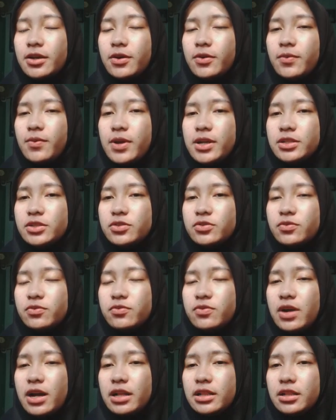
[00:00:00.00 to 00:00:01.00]
When to
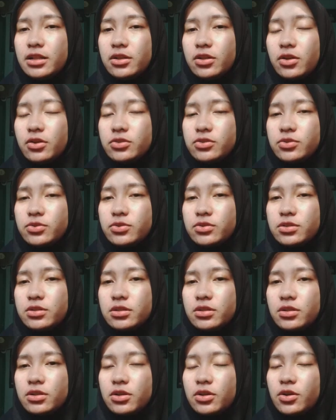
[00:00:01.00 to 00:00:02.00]
file a lawsuit?
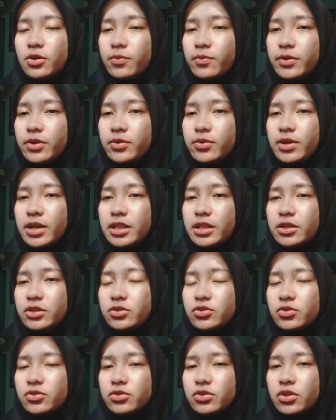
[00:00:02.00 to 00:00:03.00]
When you get injured